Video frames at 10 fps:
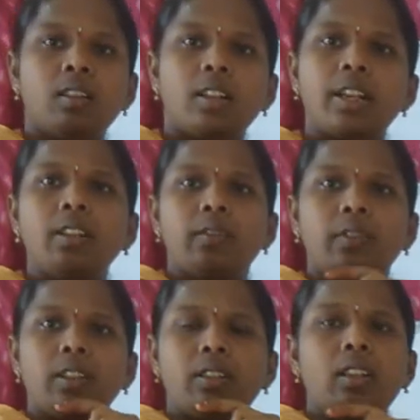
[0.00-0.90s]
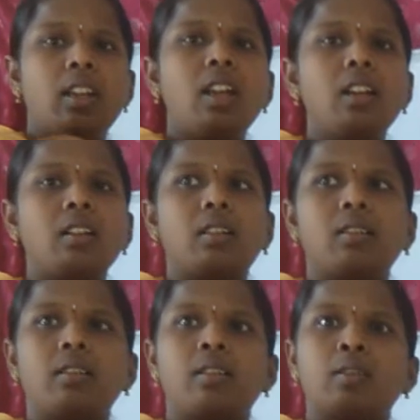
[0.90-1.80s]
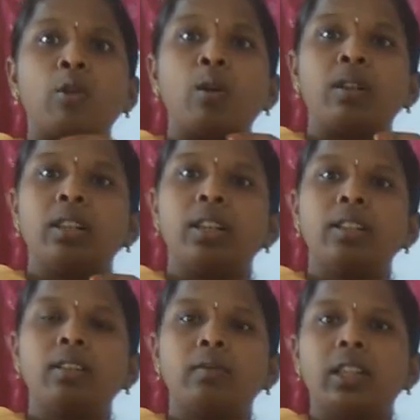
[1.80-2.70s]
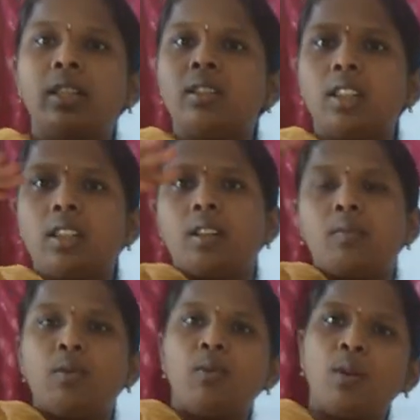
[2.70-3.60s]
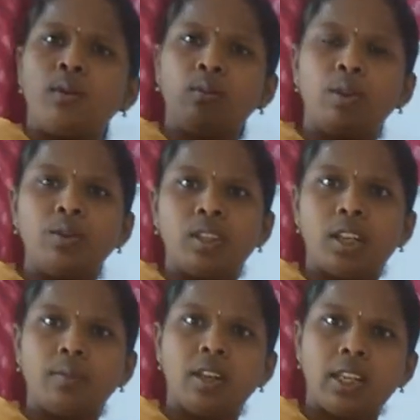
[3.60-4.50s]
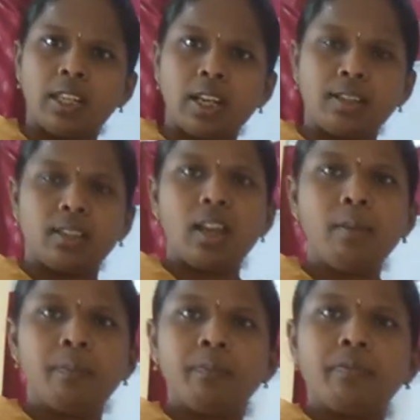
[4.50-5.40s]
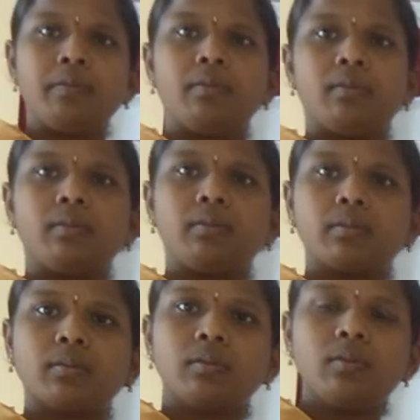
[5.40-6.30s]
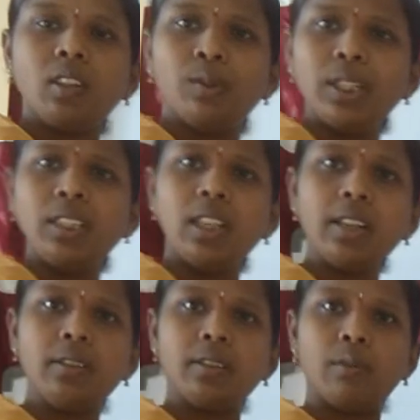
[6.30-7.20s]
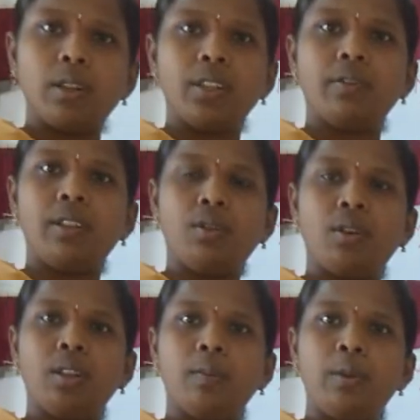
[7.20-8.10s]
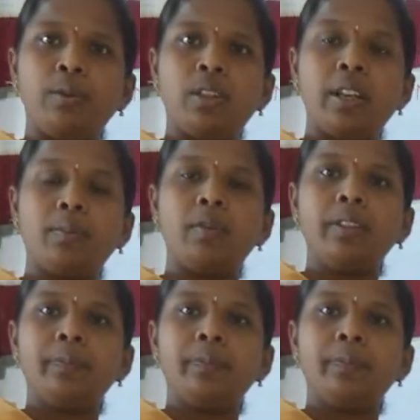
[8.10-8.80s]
Right? If it is in a continents, we can see the blue shaped area is a, what is that? What it will show, the blue shaped,